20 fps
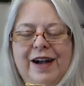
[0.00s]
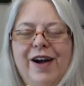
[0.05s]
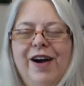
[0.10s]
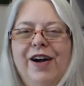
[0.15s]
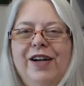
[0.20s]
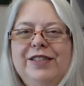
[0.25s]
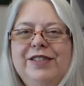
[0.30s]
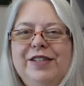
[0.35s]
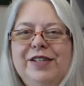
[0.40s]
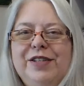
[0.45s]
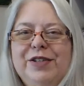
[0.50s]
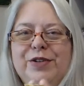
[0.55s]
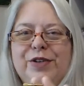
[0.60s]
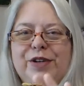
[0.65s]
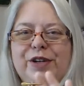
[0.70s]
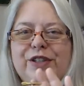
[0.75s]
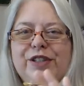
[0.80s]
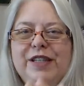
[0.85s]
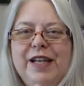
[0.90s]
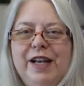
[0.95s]
onto the
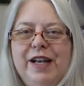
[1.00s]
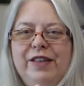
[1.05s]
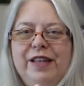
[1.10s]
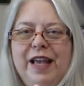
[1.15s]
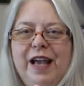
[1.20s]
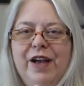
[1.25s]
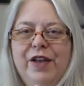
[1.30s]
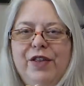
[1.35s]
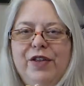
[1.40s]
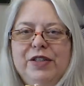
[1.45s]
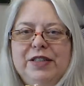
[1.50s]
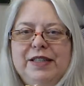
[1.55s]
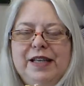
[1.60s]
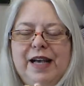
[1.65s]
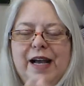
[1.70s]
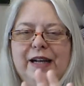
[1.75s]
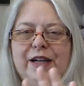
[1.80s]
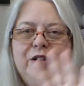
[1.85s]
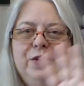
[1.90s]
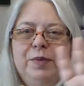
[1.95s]
crochet on the other
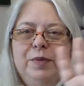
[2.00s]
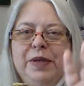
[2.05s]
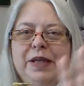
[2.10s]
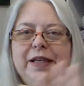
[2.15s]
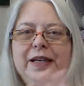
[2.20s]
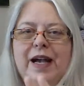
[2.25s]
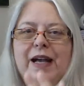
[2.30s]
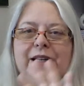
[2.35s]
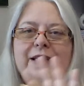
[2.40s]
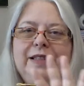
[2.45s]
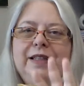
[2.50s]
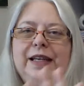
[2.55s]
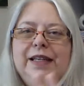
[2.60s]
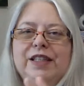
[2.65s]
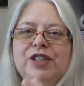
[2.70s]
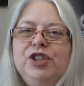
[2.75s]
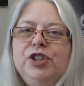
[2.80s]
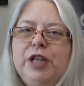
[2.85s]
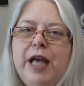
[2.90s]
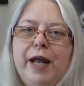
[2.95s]
side. It'll be kind of like
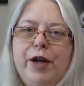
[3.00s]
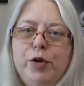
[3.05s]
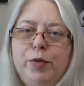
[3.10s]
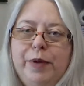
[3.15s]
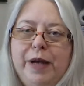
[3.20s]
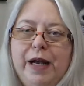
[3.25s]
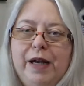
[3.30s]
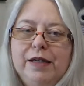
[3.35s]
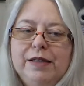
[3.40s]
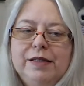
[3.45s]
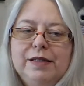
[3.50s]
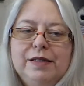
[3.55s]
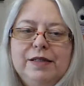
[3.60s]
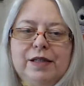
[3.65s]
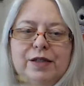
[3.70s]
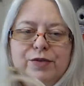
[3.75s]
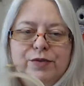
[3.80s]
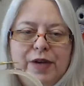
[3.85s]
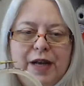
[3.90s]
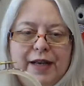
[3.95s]
a shadow box,
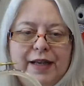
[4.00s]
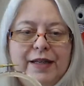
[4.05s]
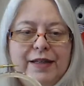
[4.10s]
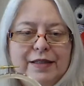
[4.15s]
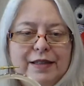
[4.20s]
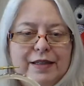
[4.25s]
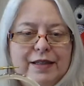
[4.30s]
right?